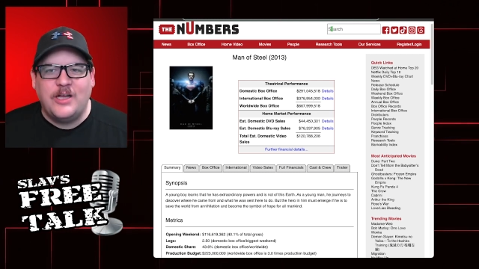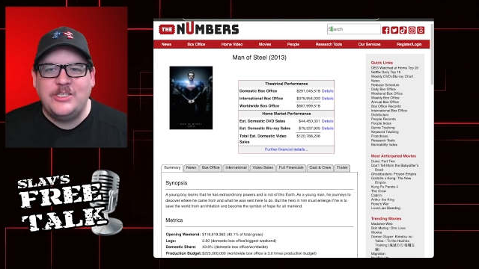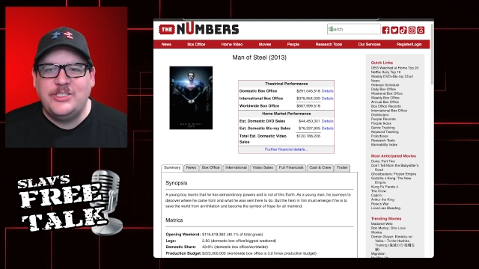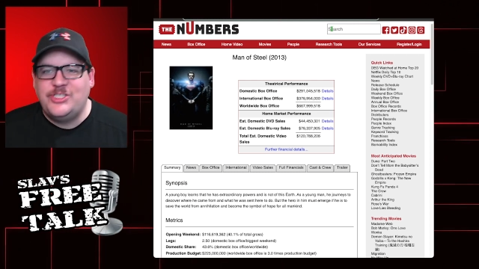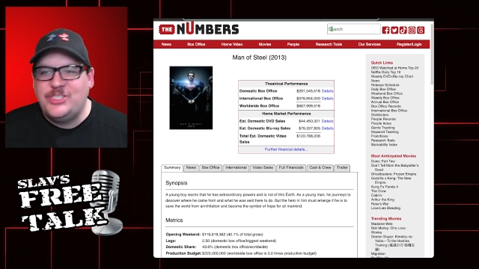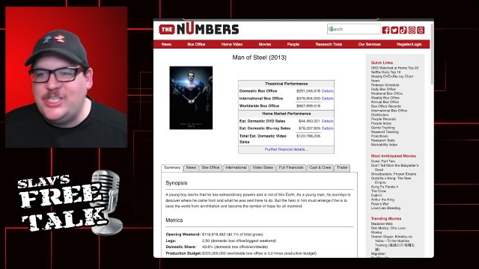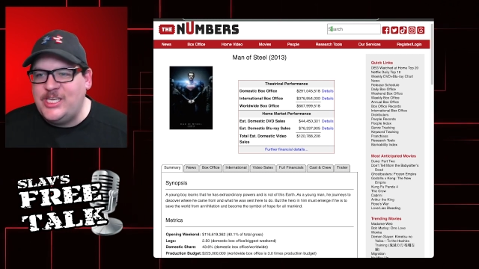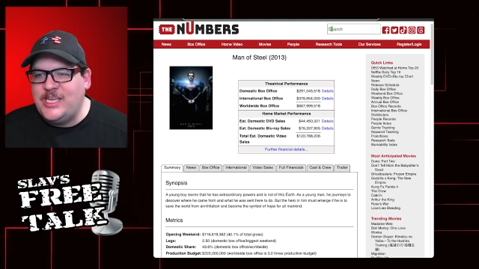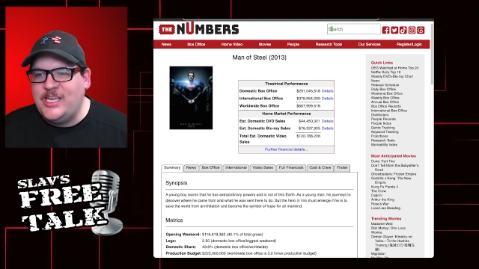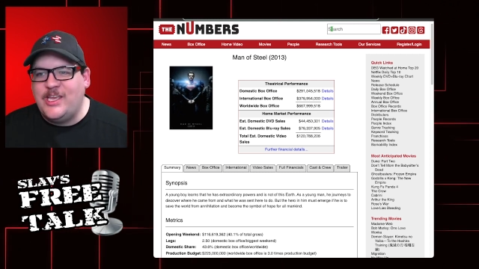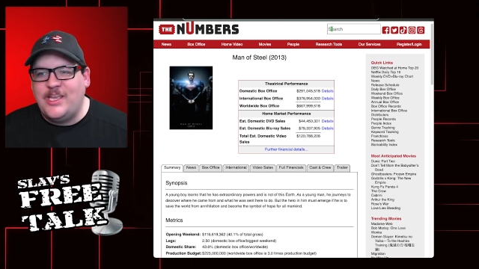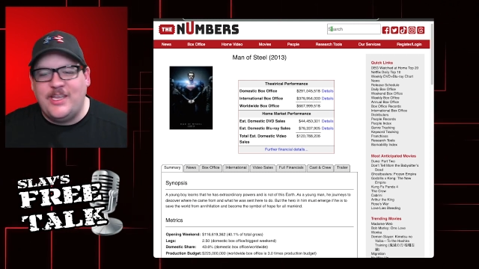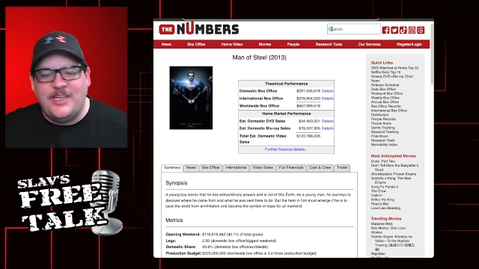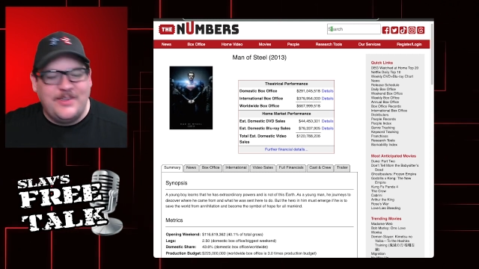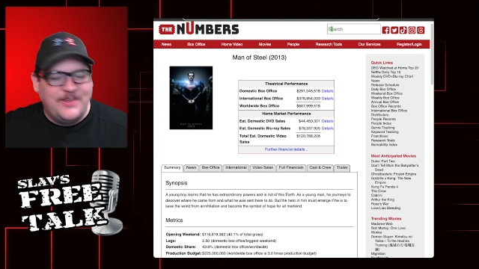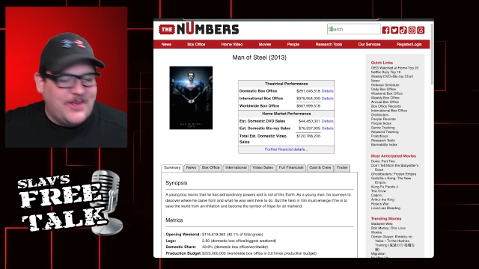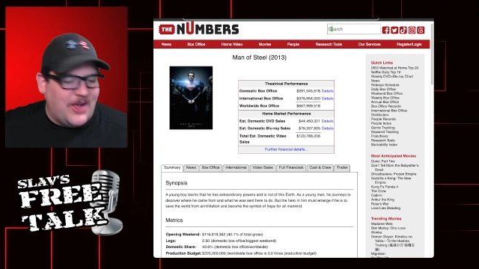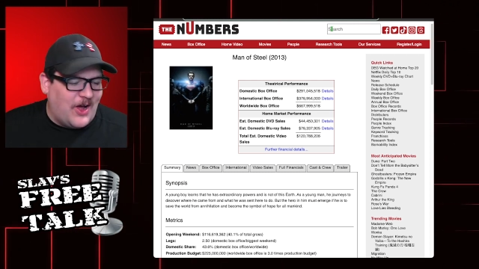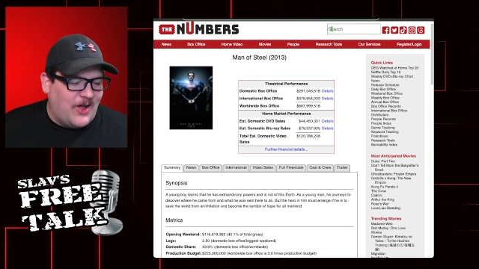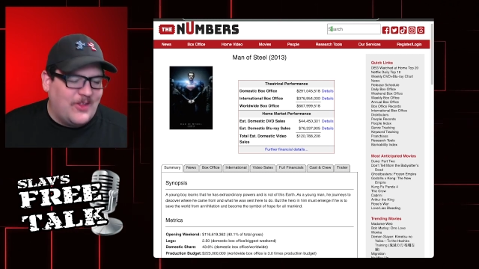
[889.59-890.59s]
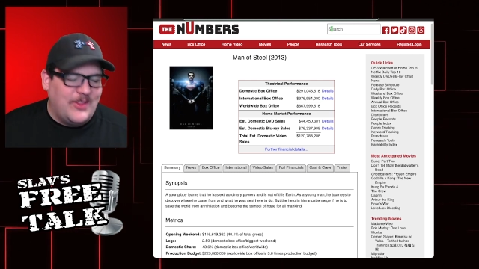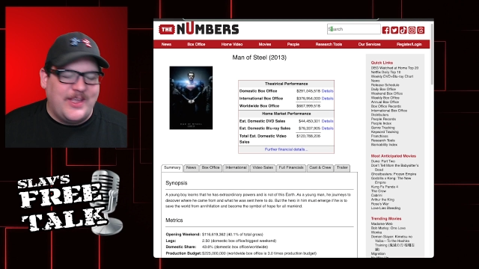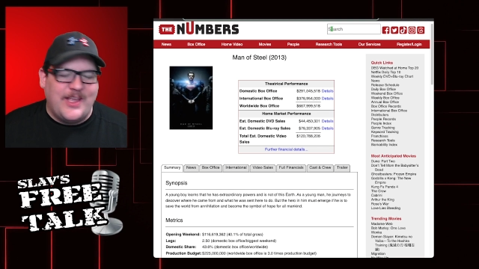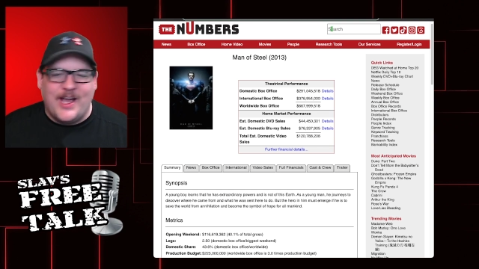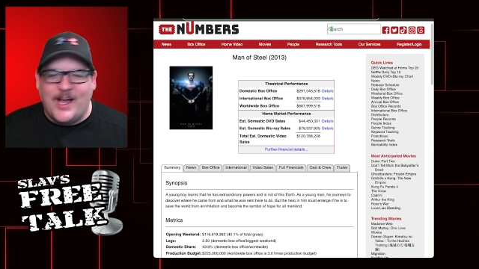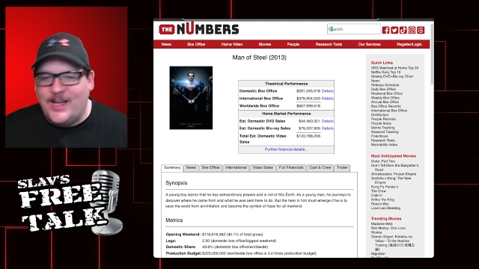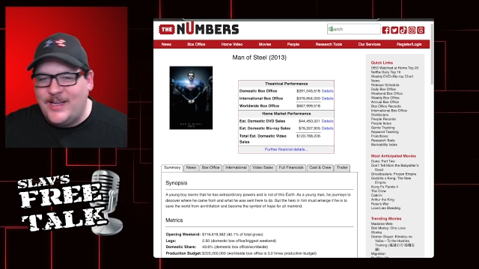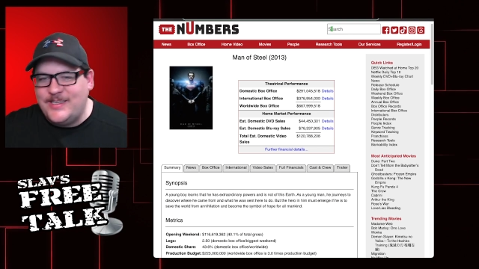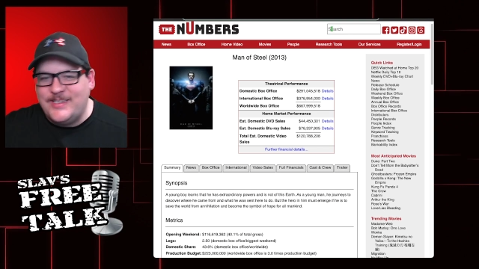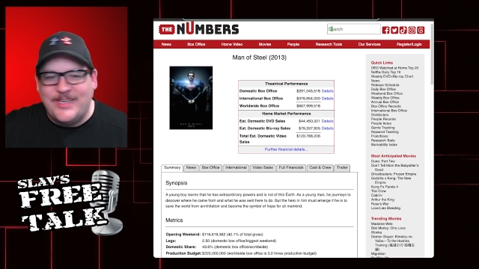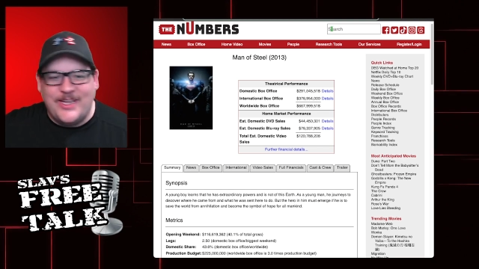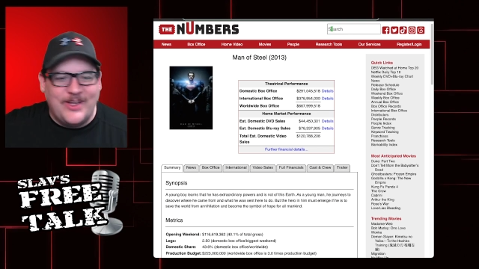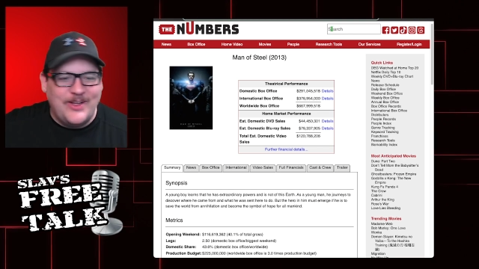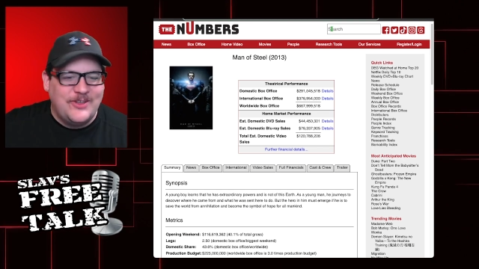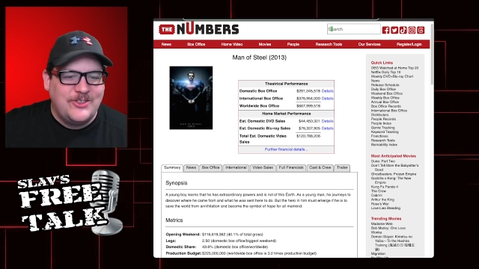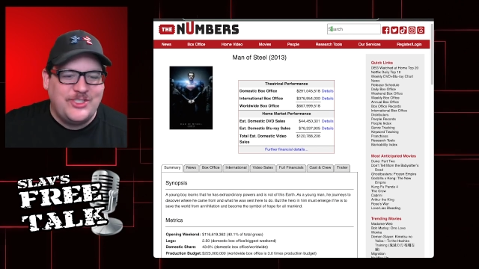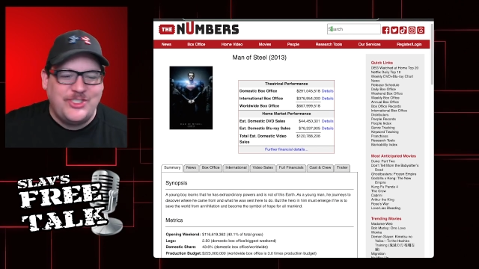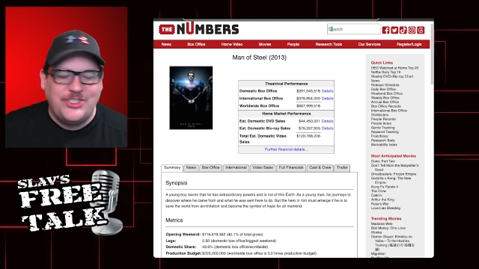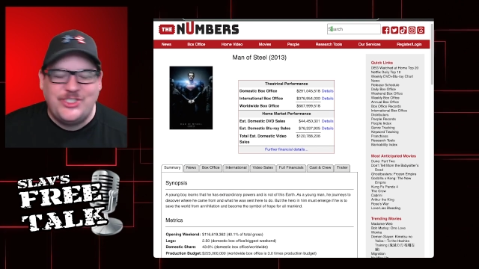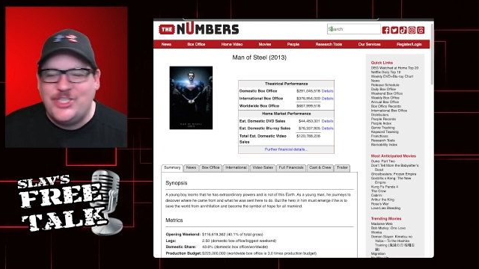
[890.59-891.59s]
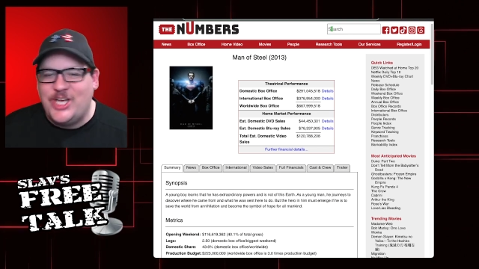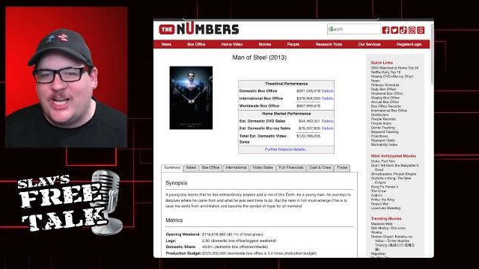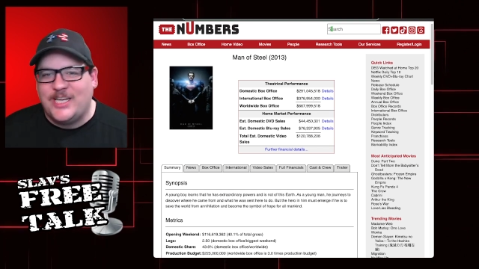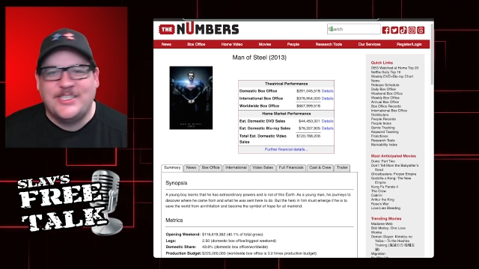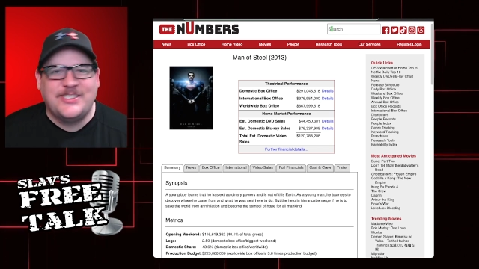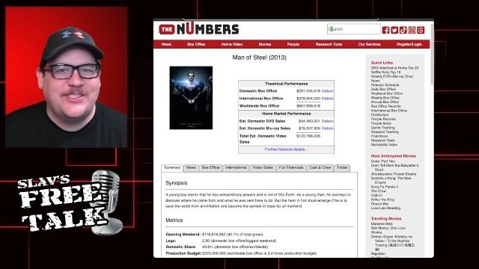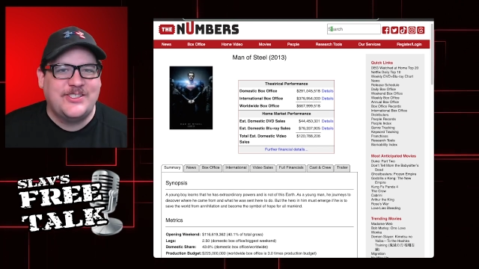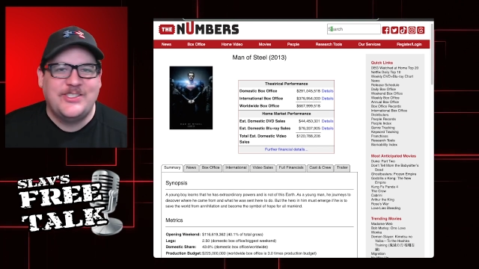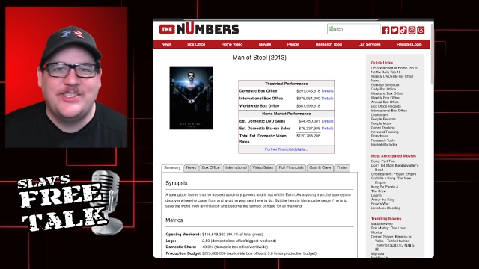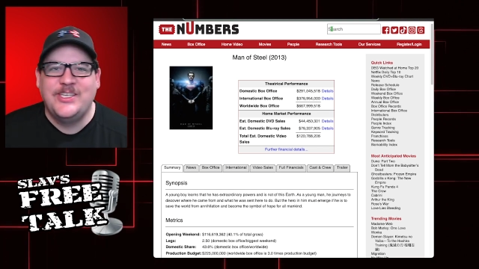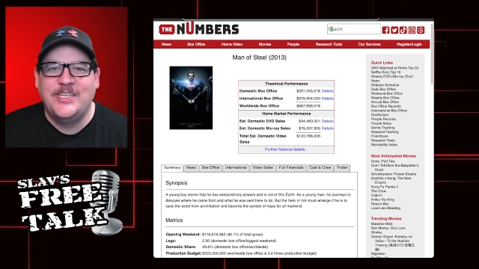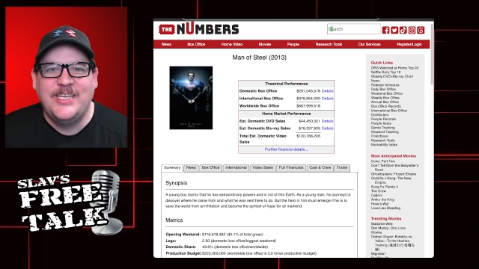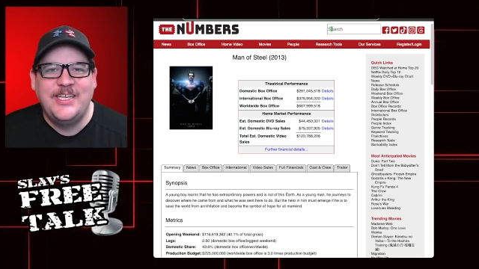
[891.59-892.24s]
gee, golly, shucks,